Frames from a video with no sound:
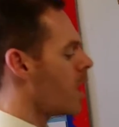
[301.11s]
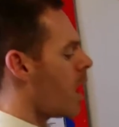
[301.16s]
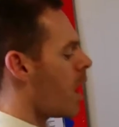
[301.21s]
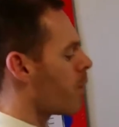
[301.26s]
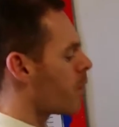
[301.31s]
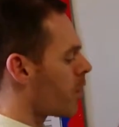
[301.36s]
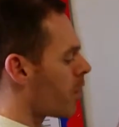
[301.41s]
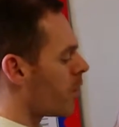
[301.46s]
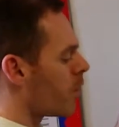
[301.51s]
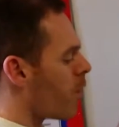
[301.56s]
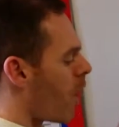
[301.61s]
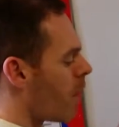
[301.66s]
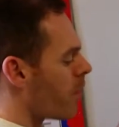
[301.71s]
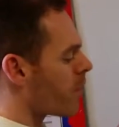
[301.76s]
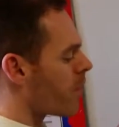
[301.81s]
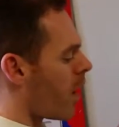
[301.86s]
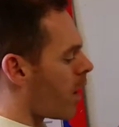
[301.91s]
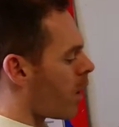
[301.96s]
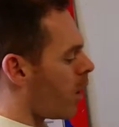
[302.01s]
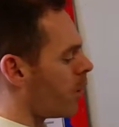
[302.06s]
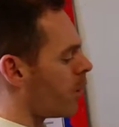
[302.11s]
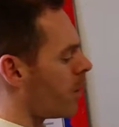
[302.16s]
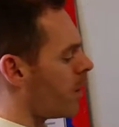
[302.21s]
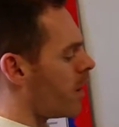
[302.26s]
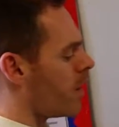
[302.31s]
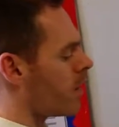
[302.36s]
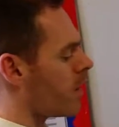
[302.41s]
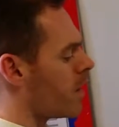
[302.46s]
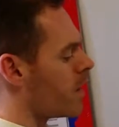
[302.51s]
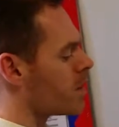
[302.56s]
I'm going to write that
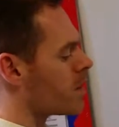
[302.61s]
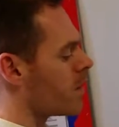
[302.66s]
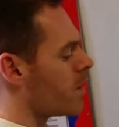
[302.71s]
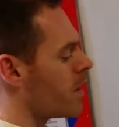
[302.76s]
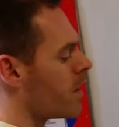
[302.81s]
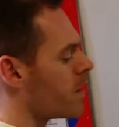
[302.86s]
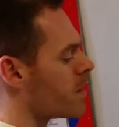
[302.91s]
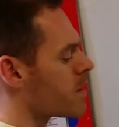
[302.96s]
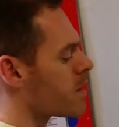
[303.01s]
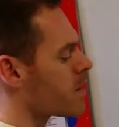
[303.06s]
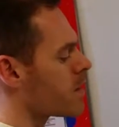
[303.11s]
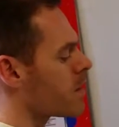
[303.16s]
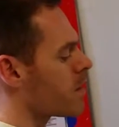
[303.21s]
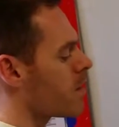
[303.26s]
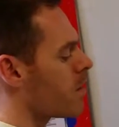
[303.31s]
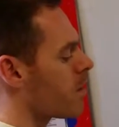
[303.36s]
underneath each of these.